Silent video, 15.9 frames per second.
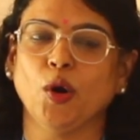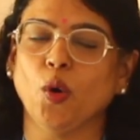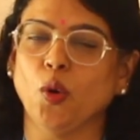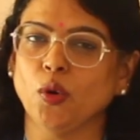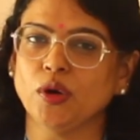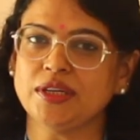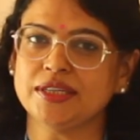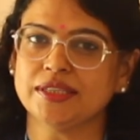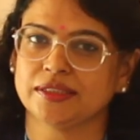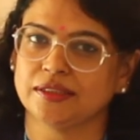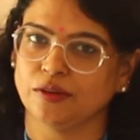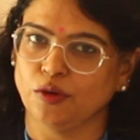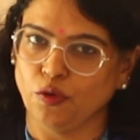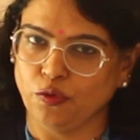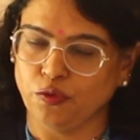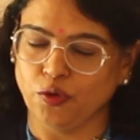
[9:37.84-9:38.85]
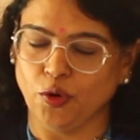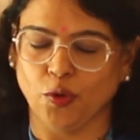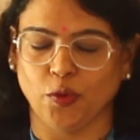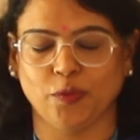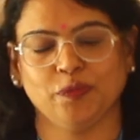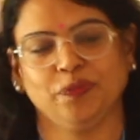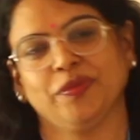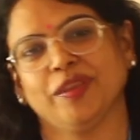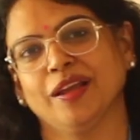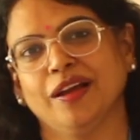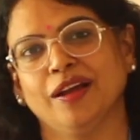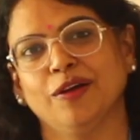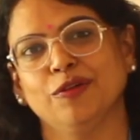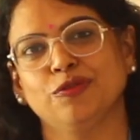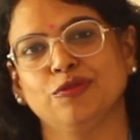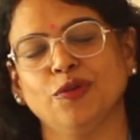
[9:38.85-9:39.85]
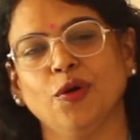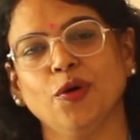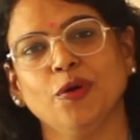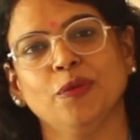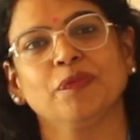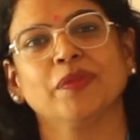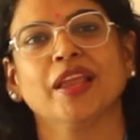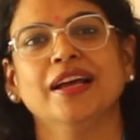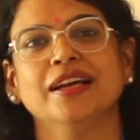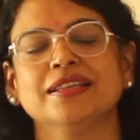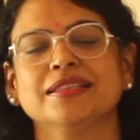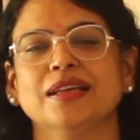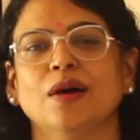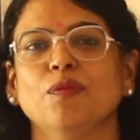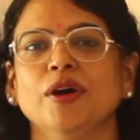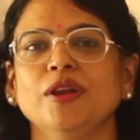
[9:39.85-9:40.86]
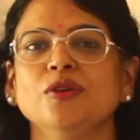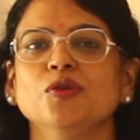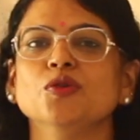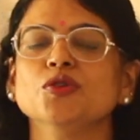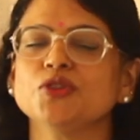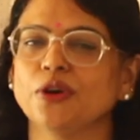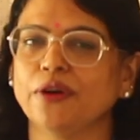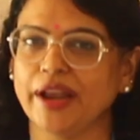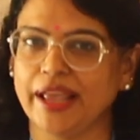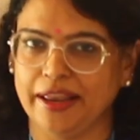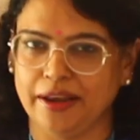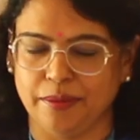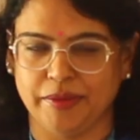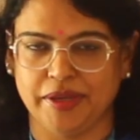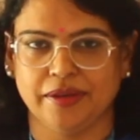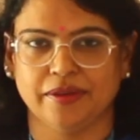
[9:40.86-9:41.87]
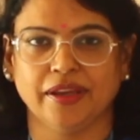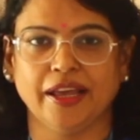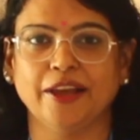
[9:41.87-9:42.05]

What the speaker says: Old foe. Foe, someone who's your enemy.